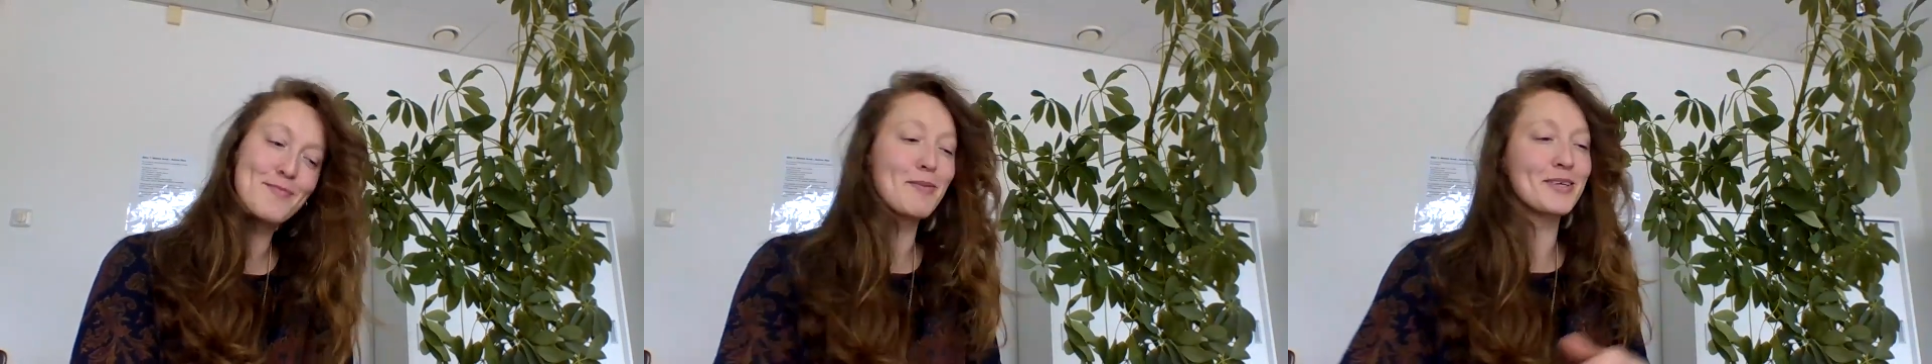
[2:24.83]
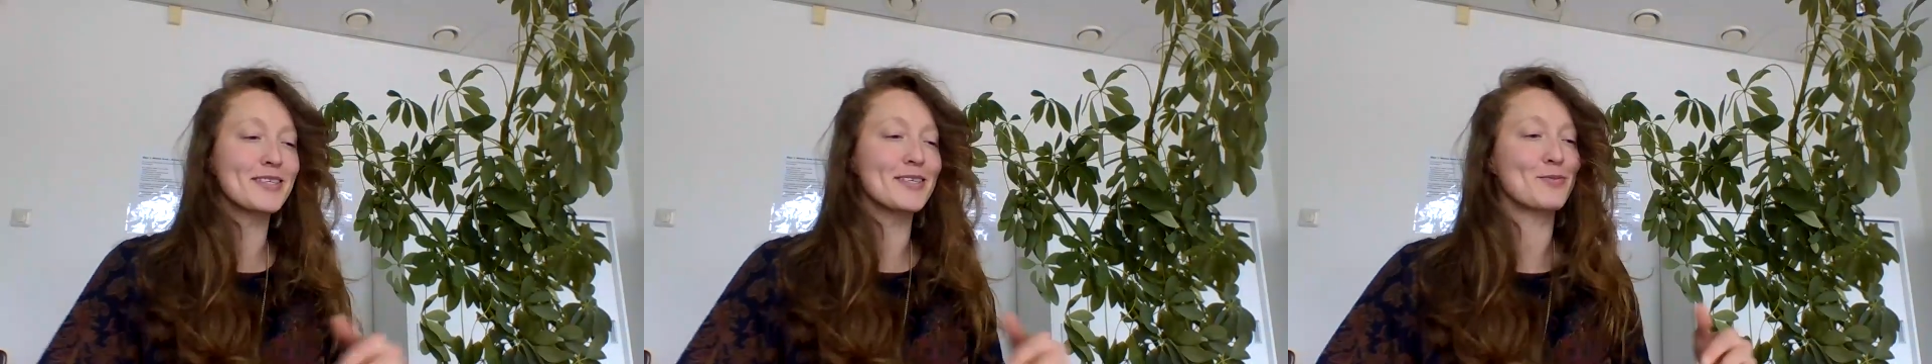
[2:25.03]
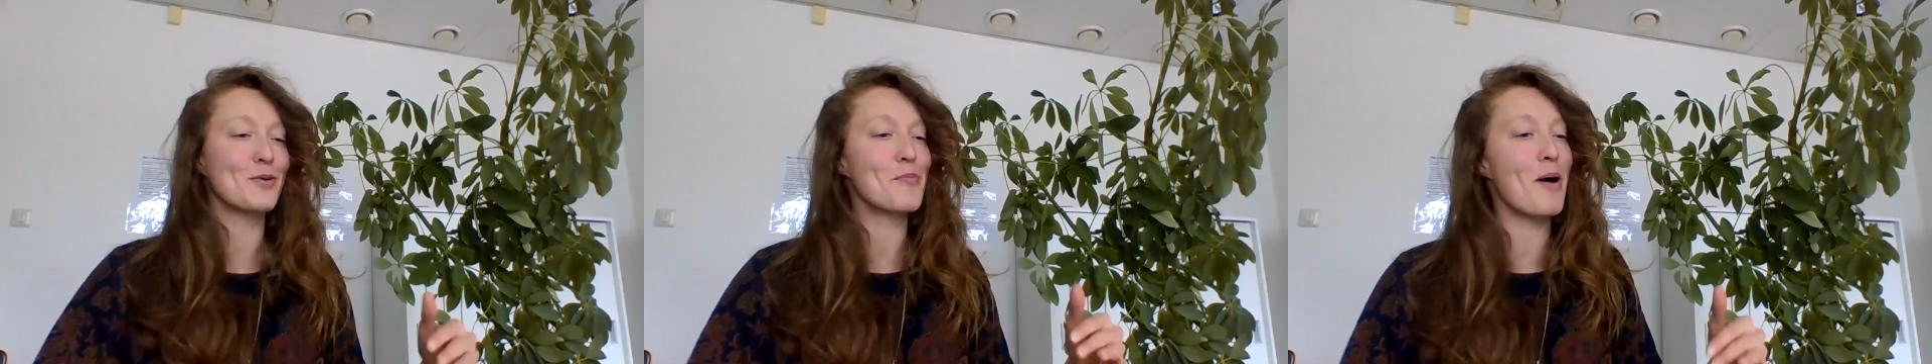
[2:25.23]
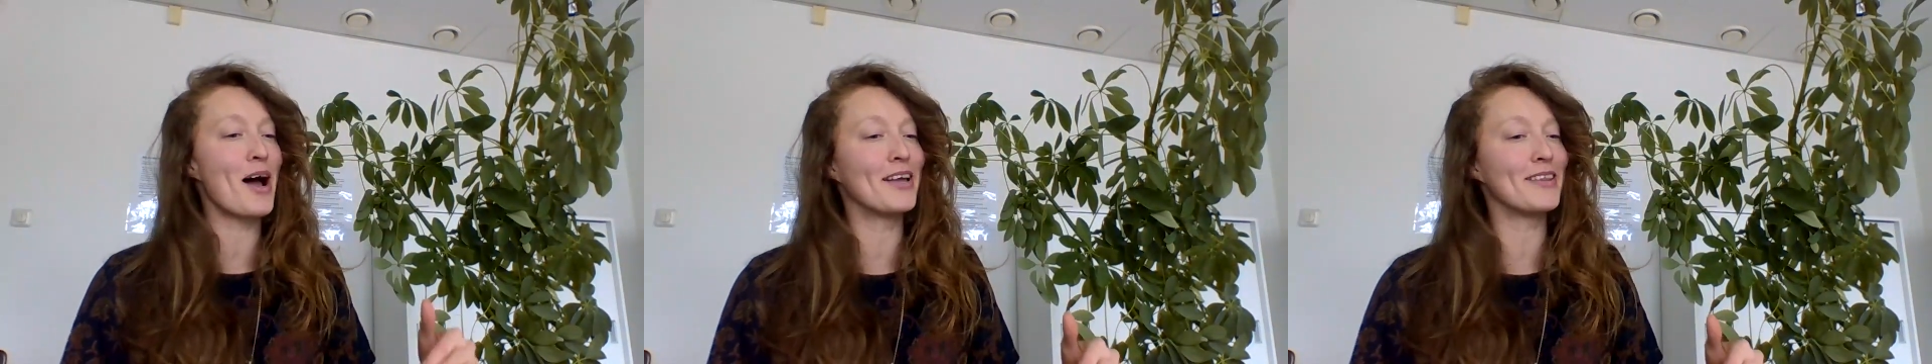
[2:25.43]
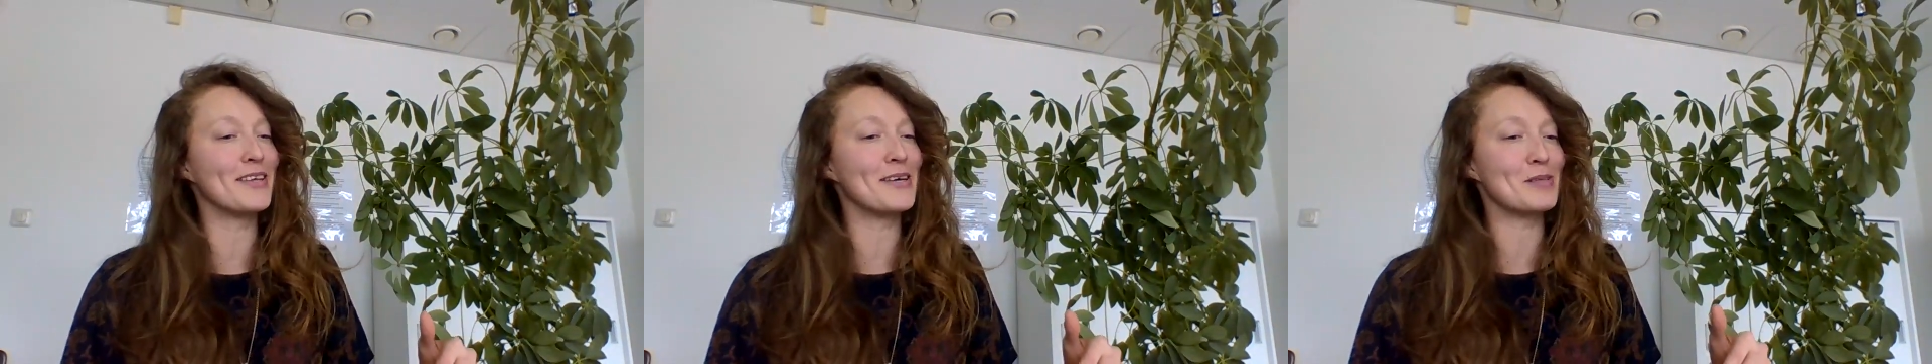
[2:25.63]
maybe just
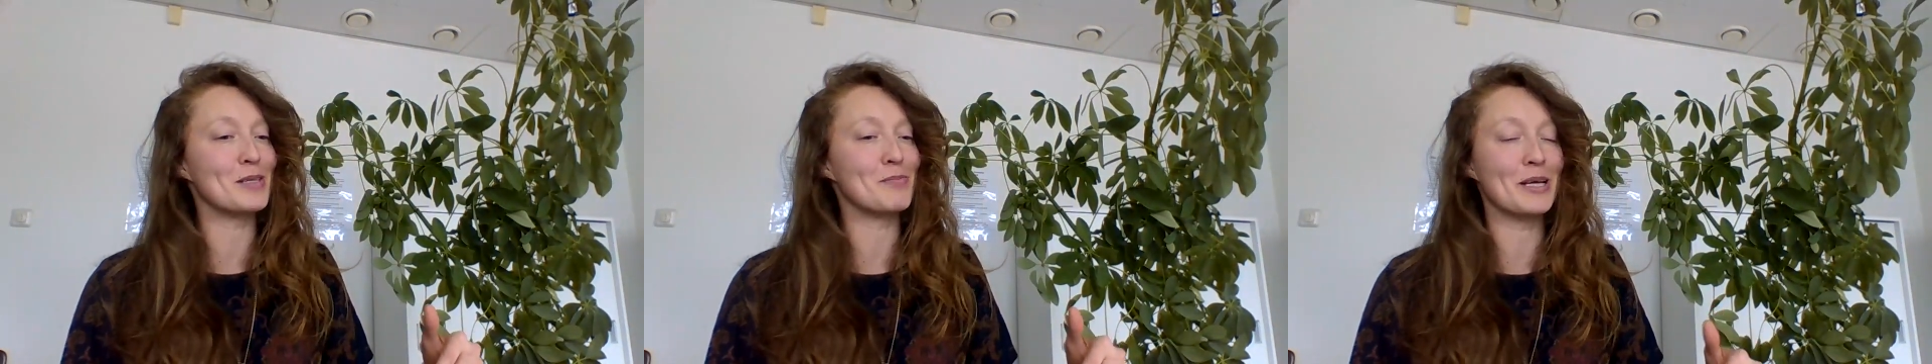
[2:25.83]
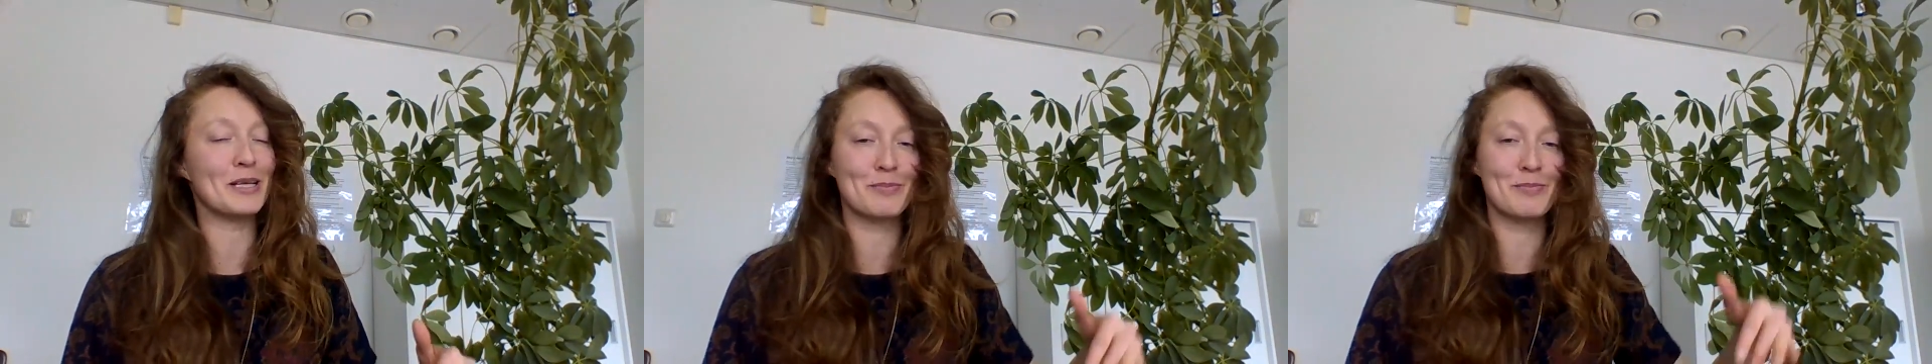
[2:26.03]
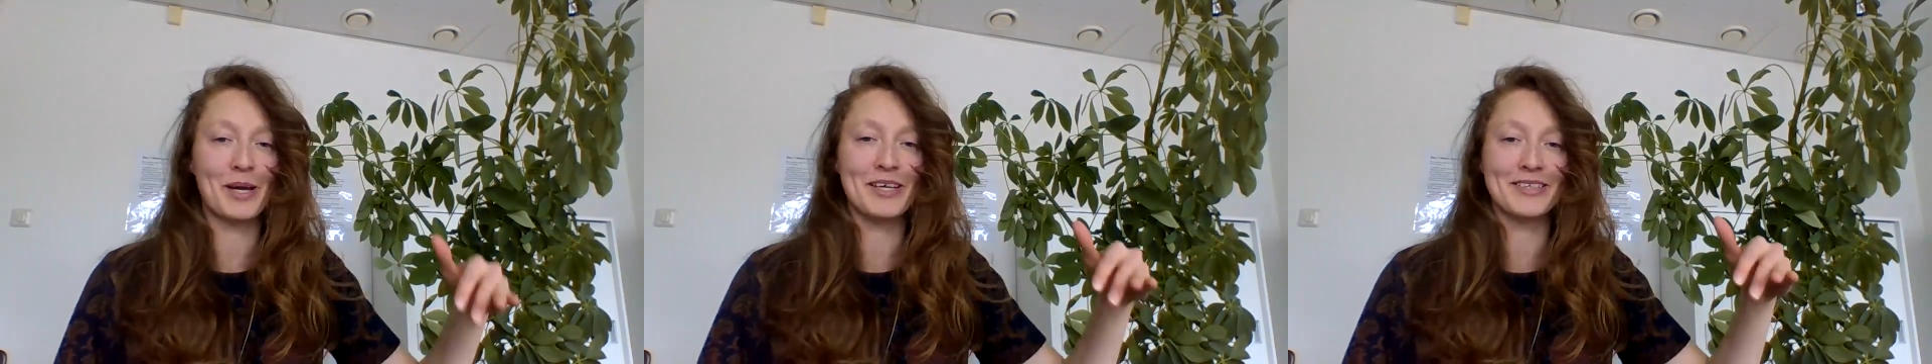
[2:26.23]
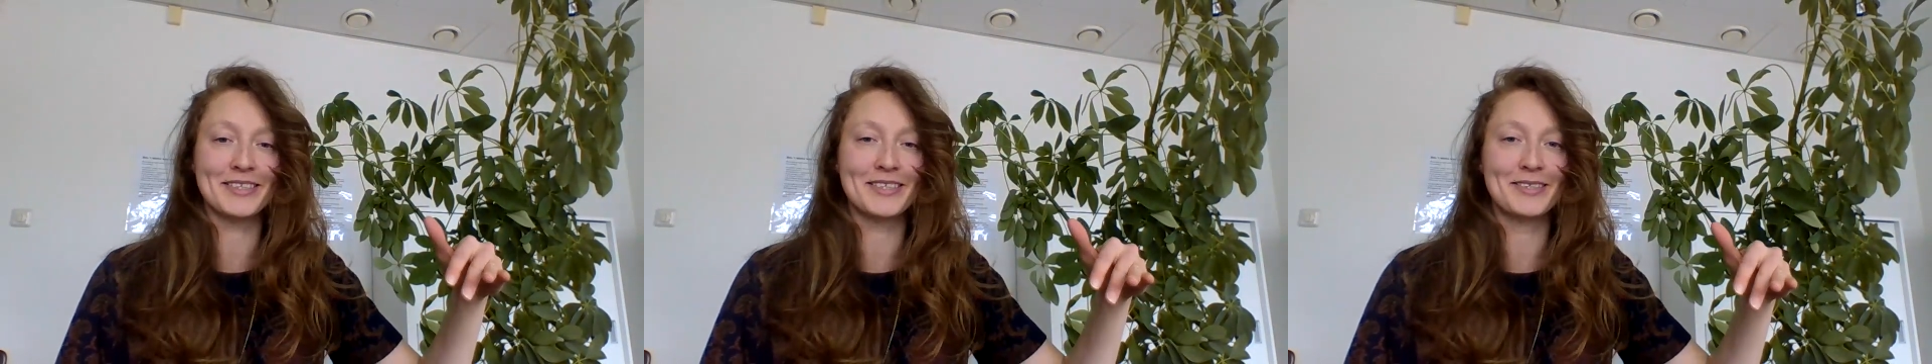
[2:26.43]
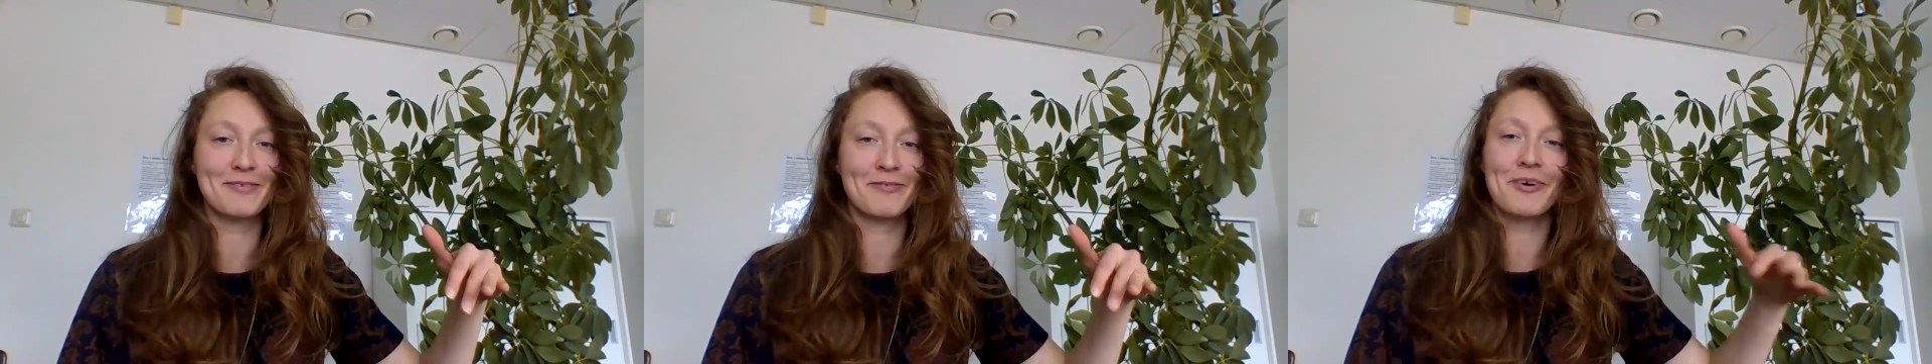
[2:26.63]
remind them to make
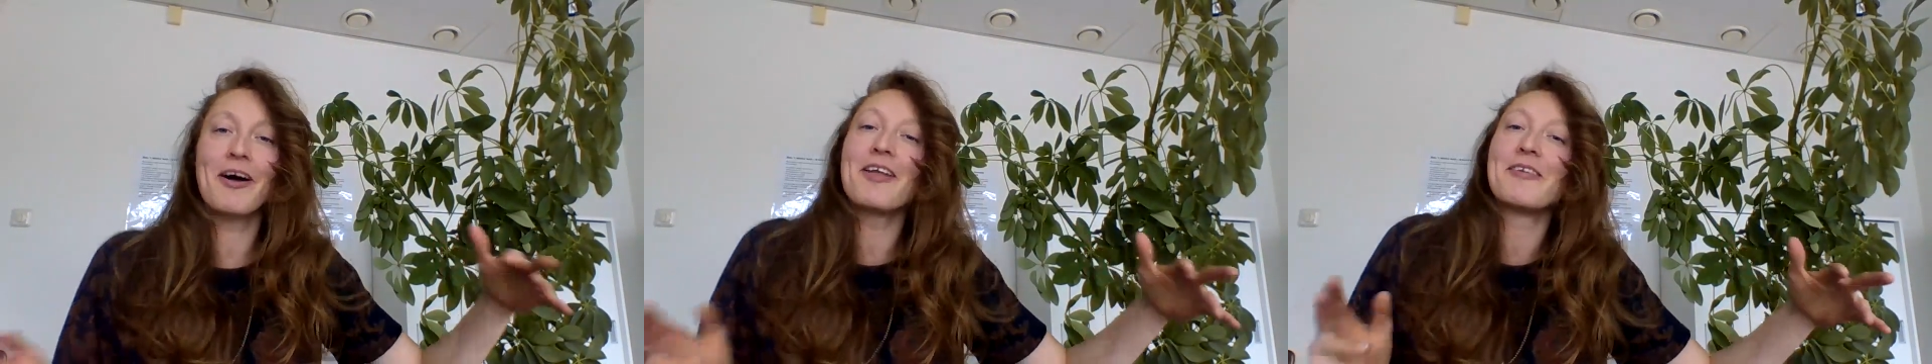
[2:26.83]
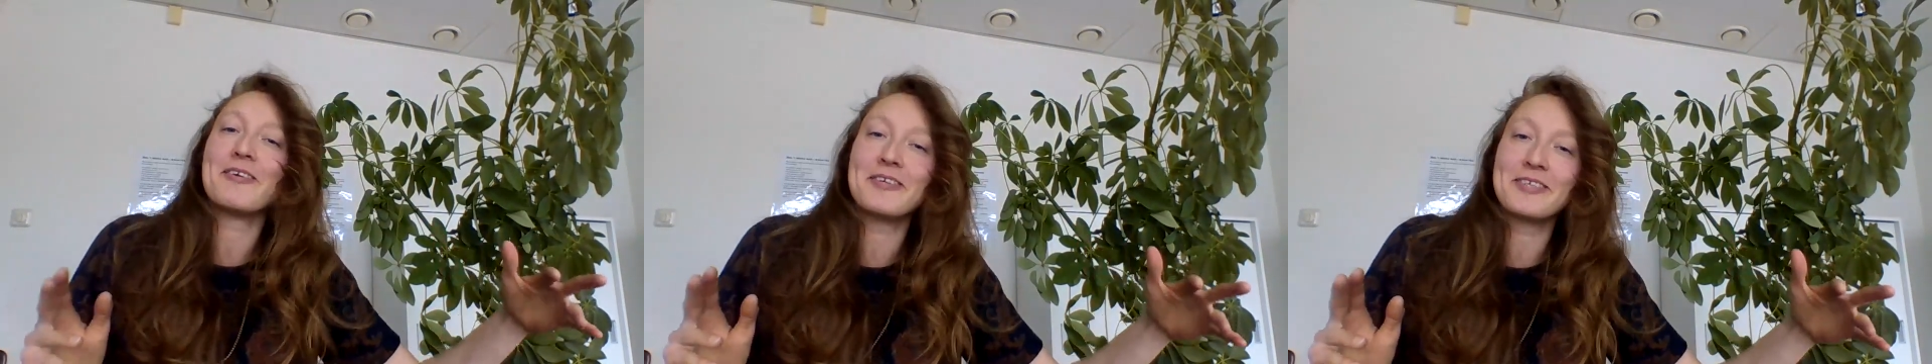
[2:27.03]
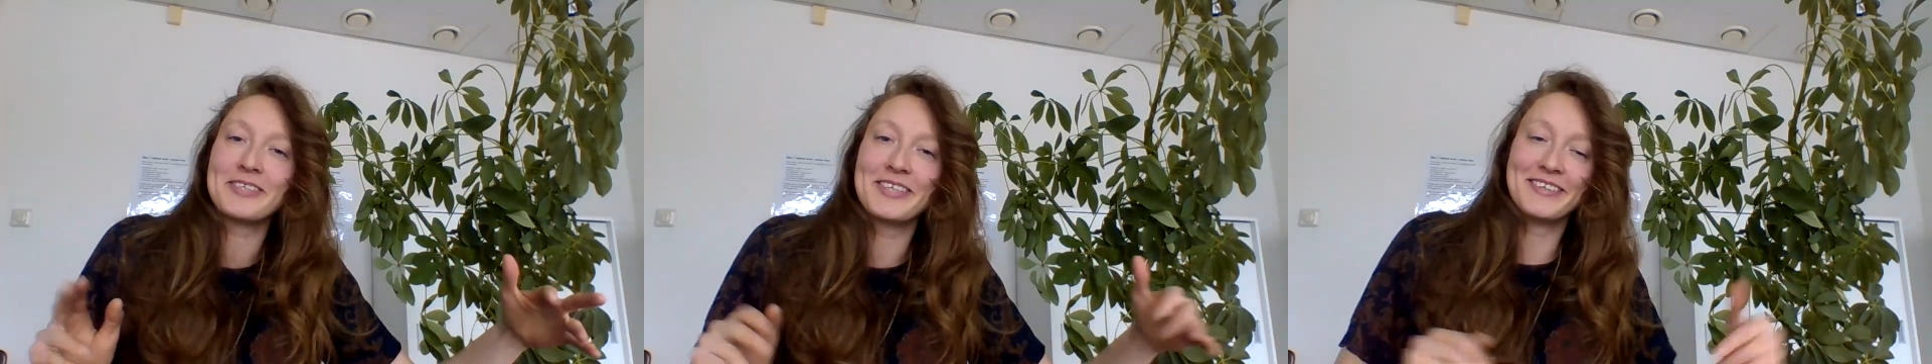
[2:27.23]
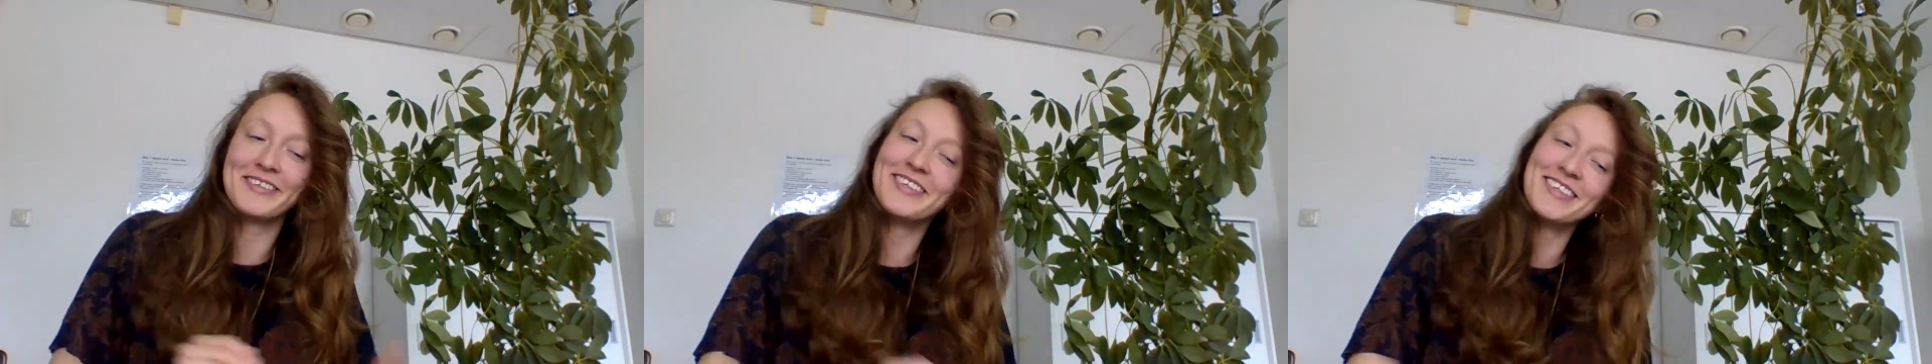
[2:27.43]
space for others